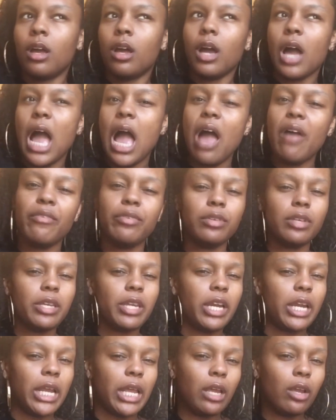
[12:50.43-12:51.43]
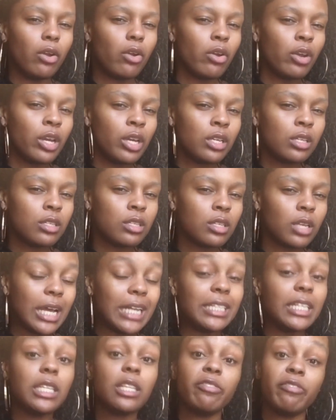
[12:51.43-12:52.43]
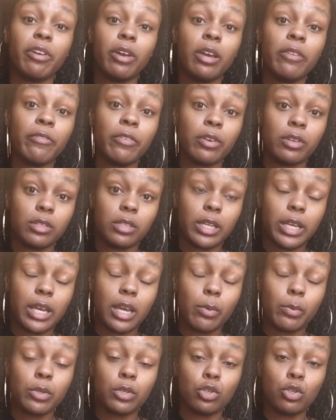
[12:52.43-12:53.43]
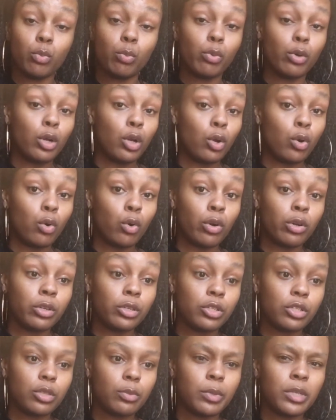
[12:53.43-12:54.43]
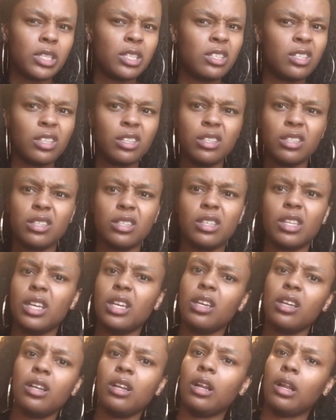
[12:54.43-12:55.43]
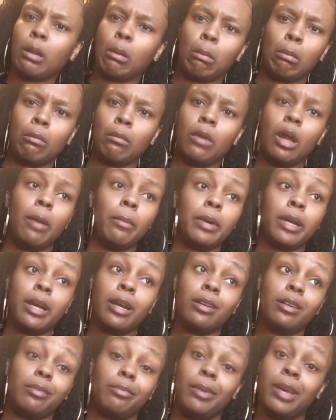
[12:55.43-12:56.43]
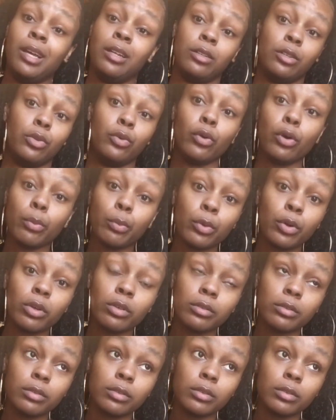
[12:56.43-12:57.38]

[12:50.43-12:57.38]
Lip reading: I haven't seen an increase. I did the very first day. I was super engorged, but since then I'm kind of back to normal.